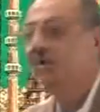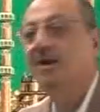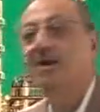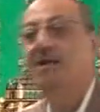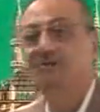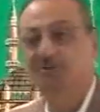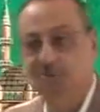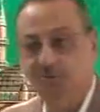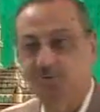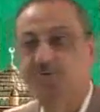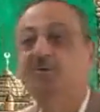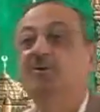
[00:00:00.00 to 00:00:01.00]
ala
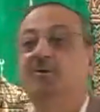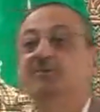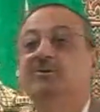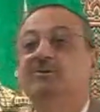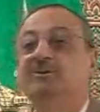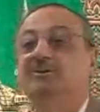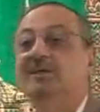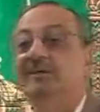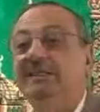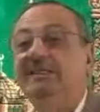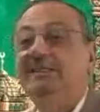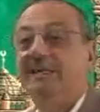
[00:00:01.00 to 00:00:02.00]
sukun. No, this is a
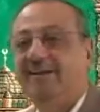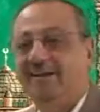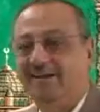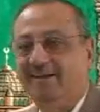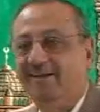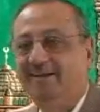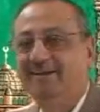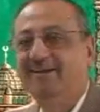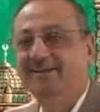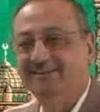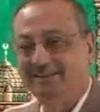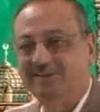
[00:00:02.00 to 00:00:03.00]
detail.
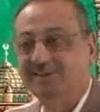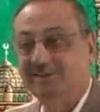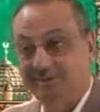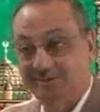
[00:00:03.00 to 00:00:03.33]
This is a